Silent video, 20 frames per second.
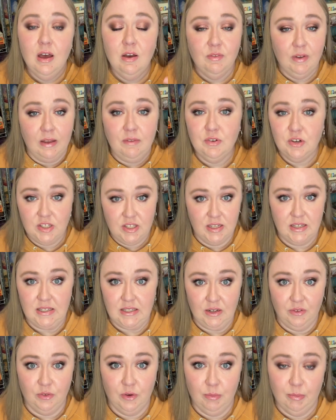5 or 6
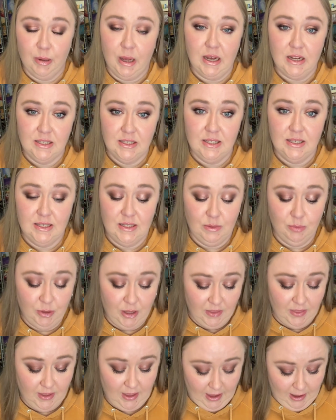different boxes to
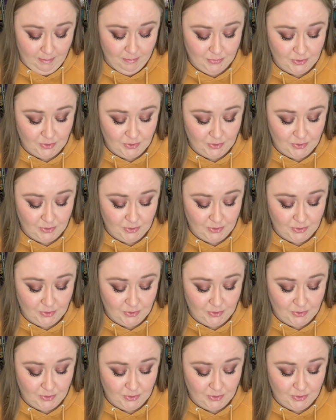play the game.